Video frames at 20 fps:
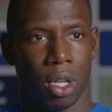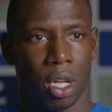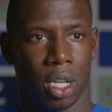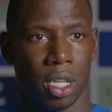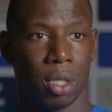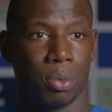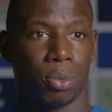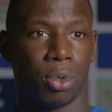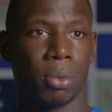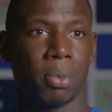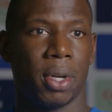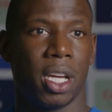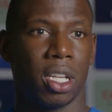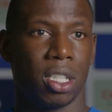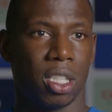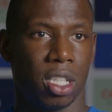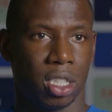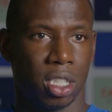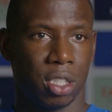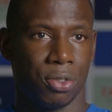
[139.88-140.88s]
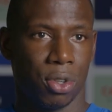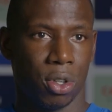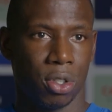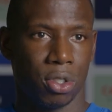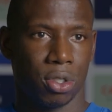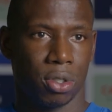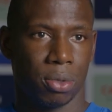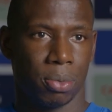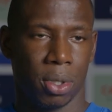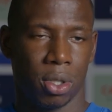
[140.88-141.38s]
I can bring my energy
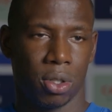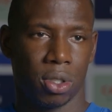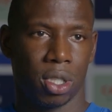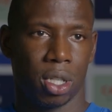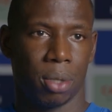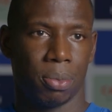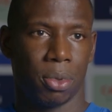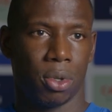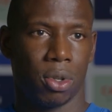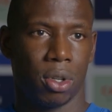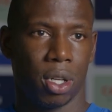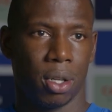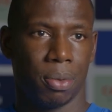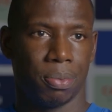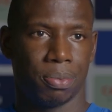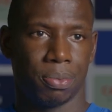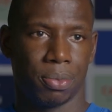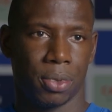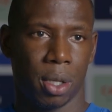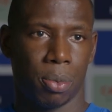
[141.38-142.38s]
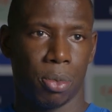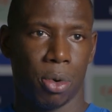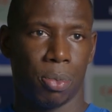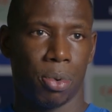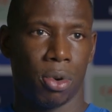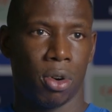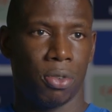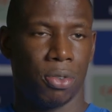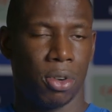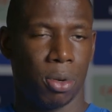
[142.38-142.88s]
first because I'm a, uh, i I'm a
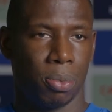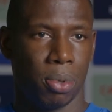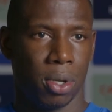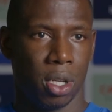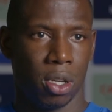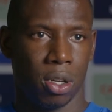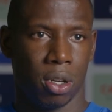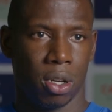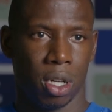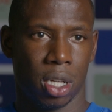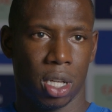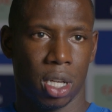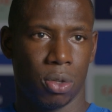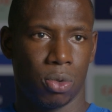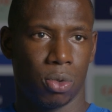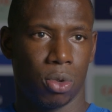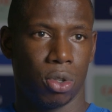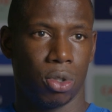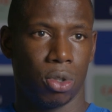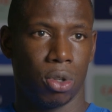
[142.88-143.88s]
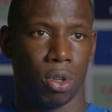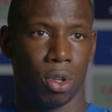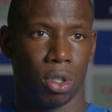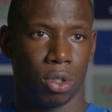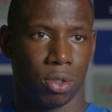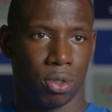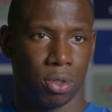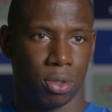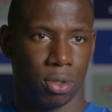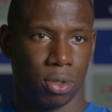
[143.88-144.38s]
powerful player. I can run a
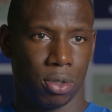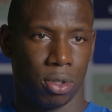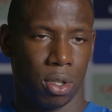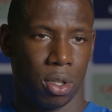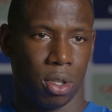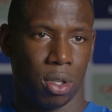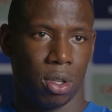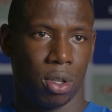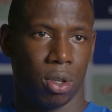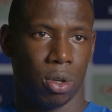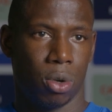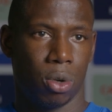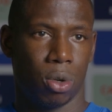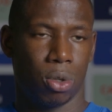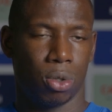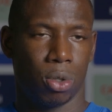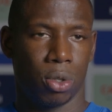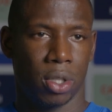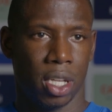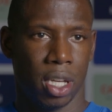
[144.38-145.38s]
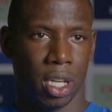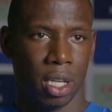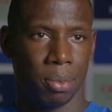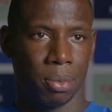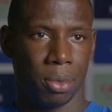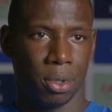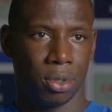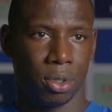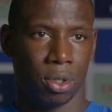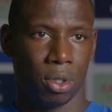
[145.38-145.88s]
lot all the
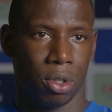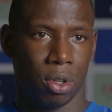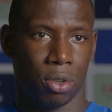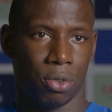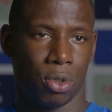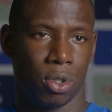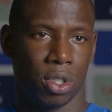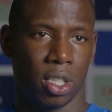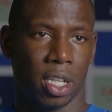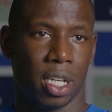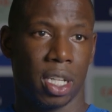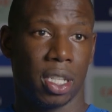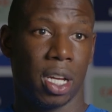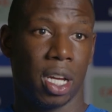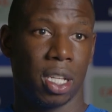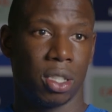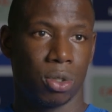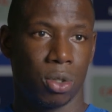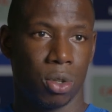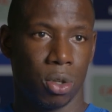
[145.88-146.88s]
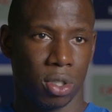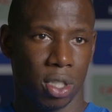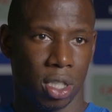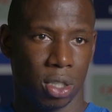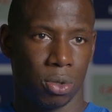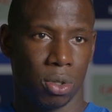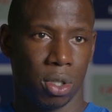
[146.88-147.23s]
game, and uh, of course I can add goals as